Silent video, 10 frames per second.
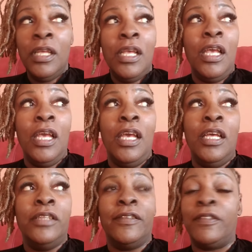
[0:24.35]

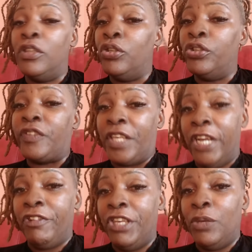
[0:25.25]
And it's a little
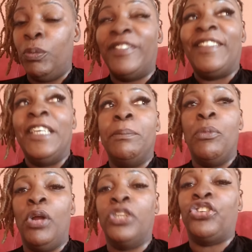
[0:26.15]
scary. We're seeing
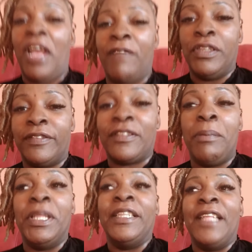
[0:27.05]
more travelers
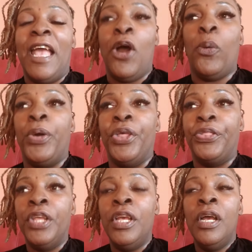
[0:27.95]
coming in now
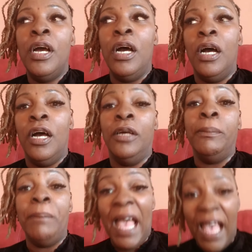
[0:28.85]
with uh,
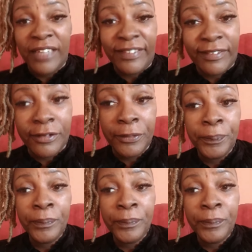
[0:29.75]
mask.